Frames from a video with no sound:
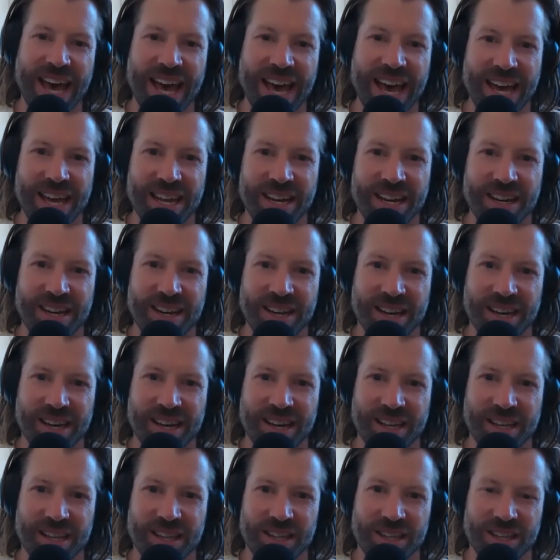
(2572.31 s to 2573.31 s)
And
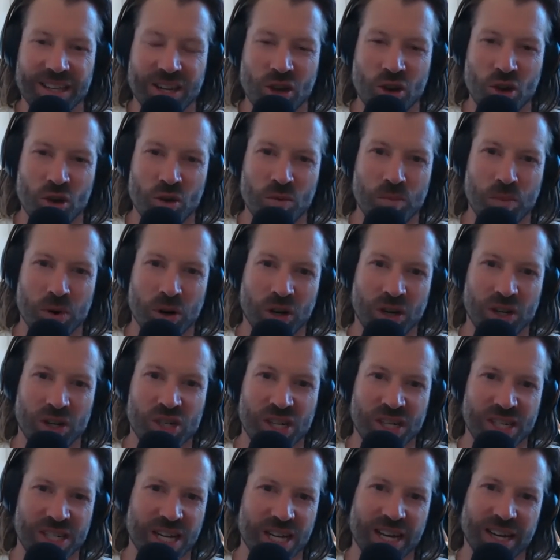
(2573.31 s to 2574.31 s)
uh, her book,
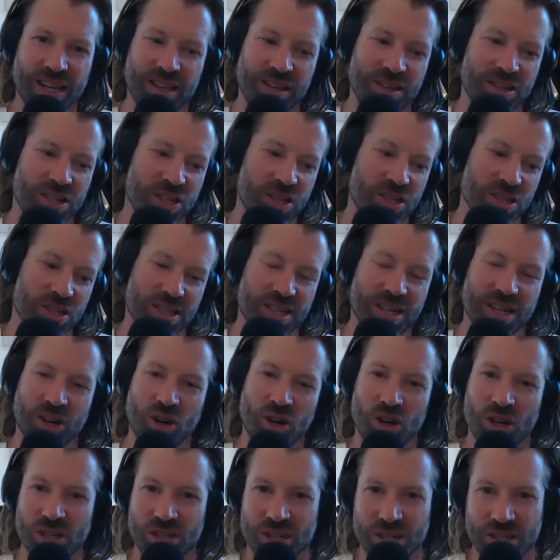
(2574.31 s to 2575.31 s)
she's like, she's a
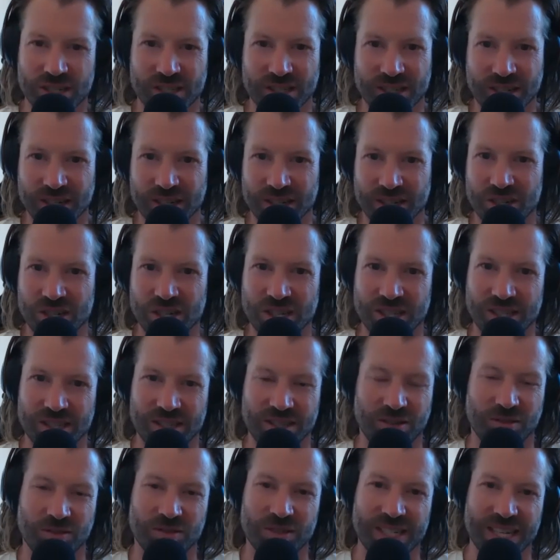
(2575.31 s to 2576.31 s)
psychologist and
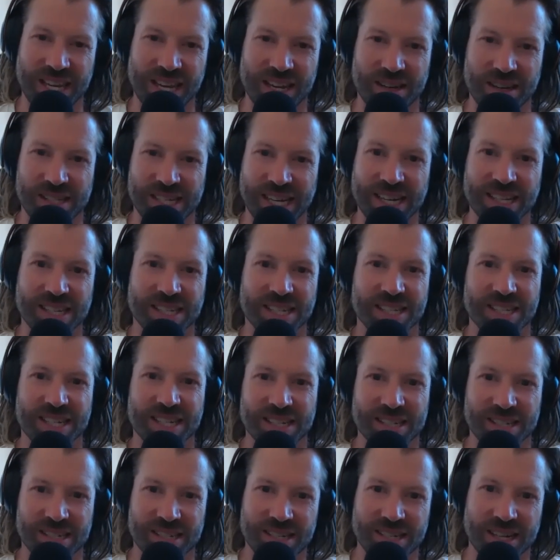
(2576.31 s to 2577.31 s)
she's obviously had tons and
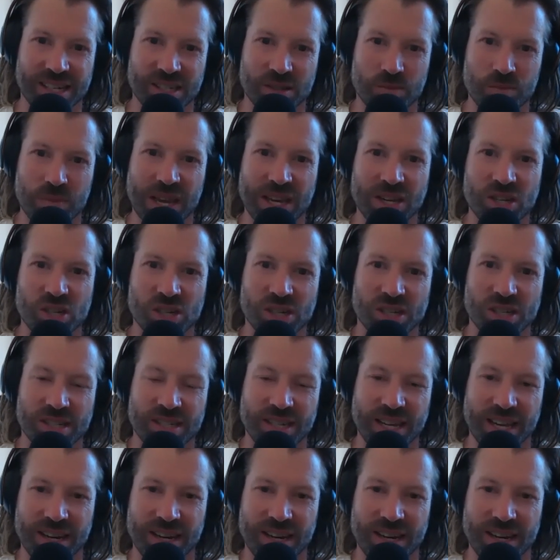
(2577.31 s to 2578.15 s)
tons and tons of patients.